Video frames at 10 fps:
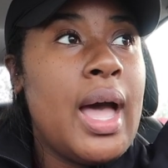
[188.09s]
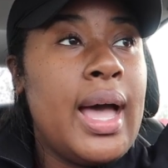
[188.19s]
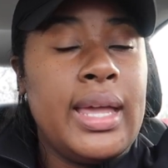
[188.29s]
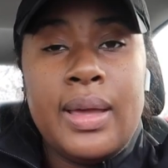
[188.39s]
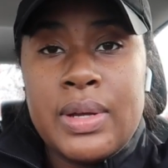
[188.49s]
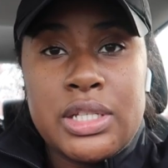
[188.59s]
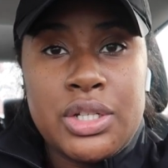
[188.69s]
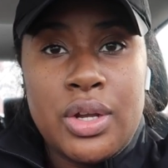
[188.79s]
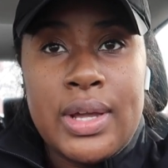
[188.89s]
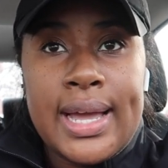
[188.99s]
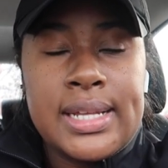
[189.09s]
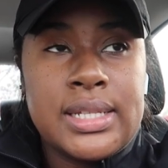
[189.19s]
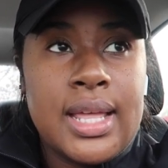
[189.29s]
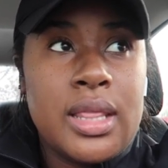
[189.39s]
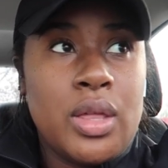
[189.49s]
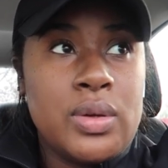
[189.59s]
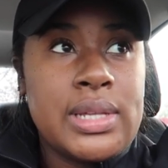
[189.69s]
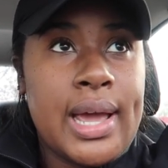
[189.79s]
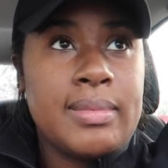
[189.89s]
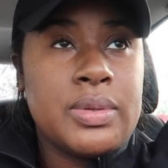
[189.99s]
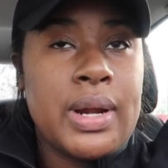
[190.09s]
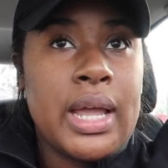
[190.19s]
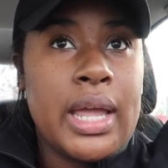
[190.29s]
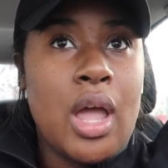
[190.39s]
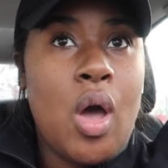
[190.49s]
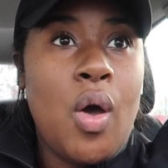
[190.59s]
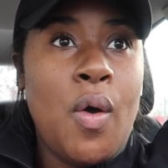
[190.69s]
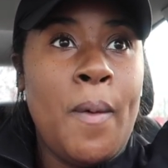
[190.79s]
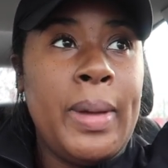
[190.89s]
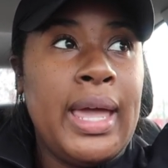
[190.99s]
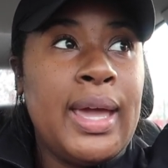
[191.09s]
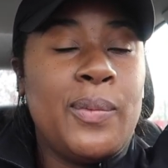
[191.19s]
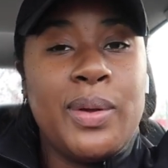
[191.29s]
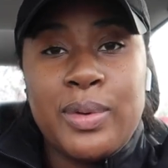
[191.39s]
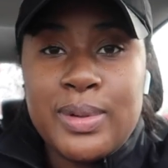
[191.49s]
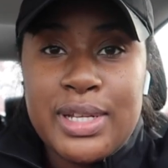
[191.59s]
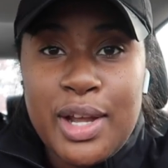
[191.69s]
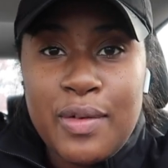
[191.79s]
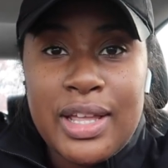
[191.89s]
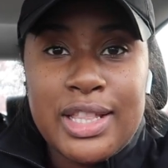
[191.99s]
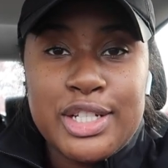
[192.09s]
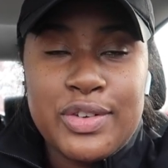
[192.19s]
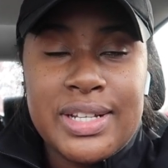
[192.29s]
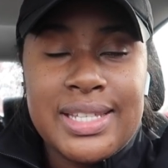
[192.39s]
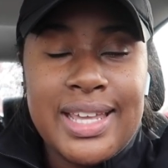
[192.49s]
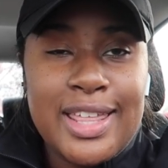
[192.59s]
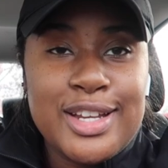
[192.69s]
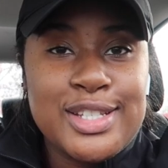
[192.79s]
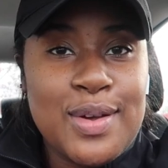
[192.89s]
I can't wait to show you guys those items when I get home and we will decorate the tree together.